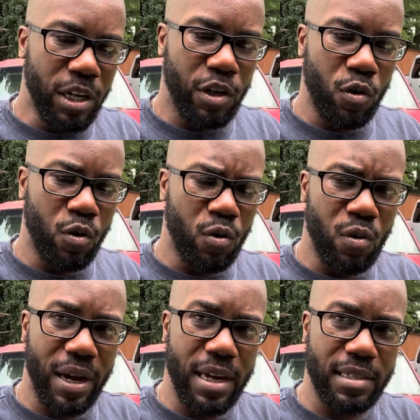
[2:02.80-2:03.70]

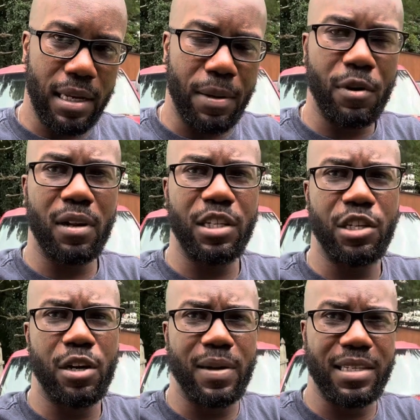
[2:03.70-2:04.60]
cool, and I'm gonna let you
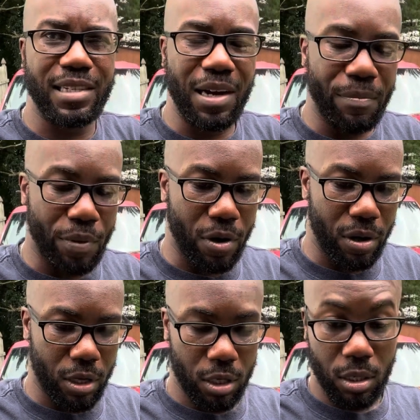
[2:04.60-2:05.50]
know it's a dumb
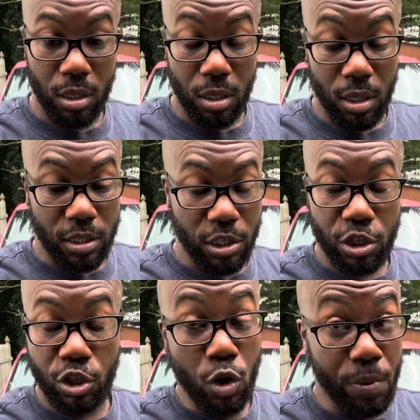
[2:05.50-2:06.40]
part. It's a
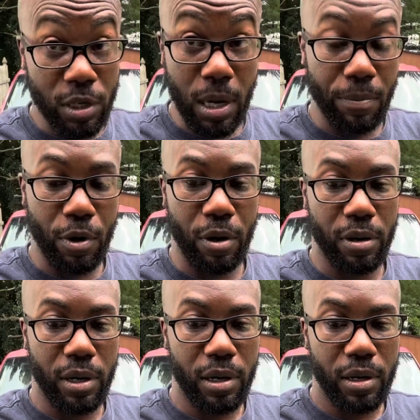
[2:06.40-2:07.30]
super dumb
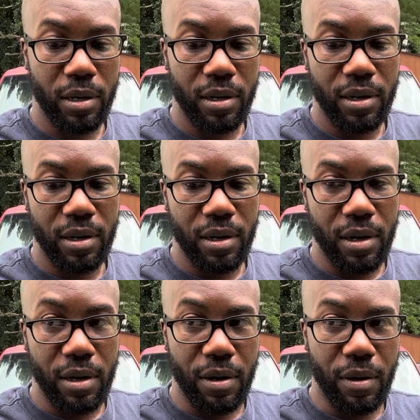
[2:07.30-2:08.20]
part
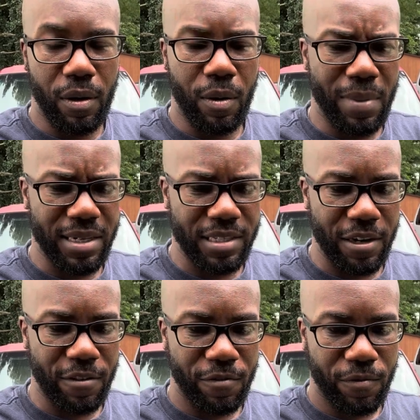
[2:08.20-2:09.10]
on
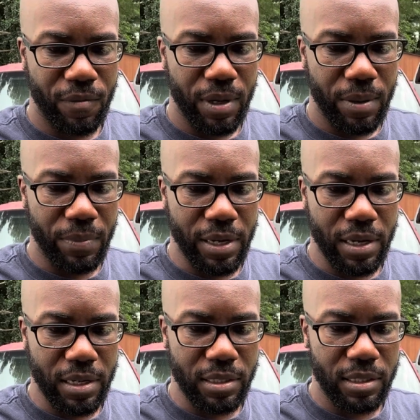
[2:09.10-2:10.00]
myself,
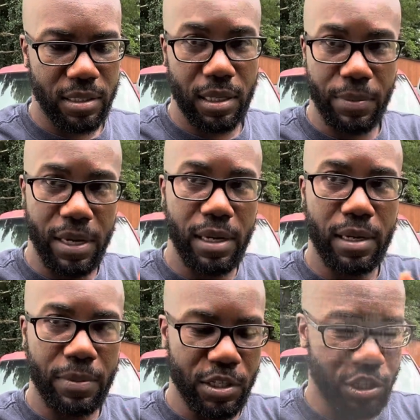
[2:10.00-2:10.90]
because let me
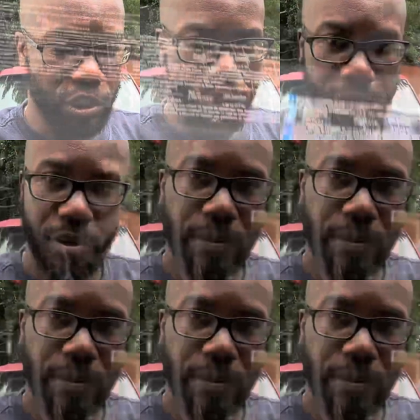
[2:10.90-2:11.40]
just show you.